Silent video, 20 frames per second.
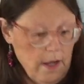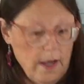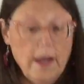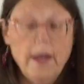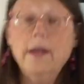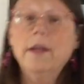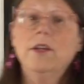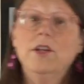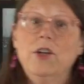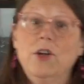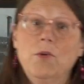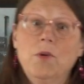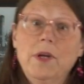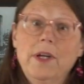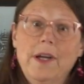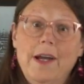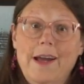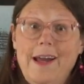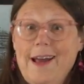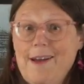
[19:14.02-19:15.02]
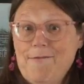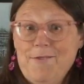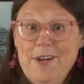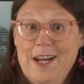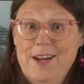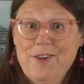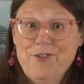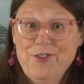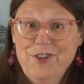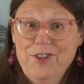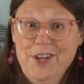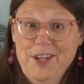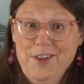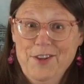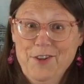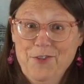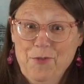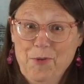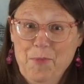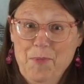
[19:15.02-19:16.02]
And you know what? I haven't actually done
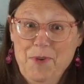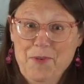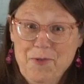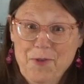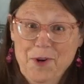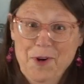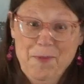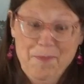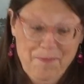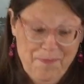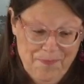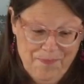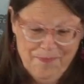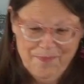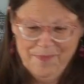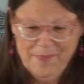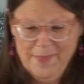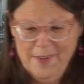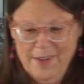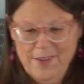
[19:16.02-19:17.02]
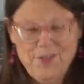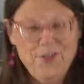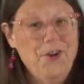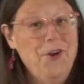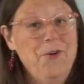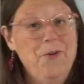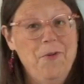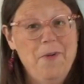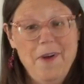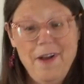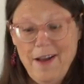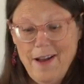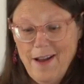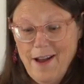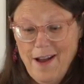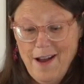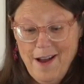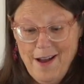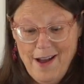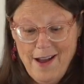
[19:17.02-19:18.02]
this one before, so
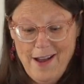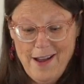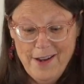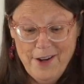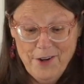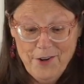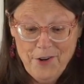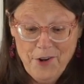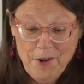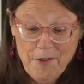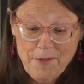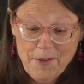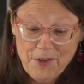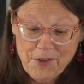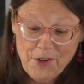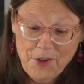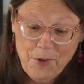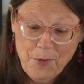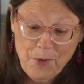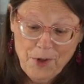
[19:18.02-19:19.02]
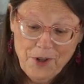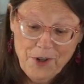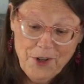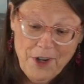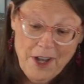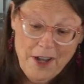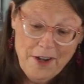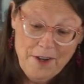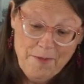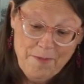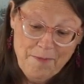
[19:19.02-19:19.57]
I don't know if it's going to work or not.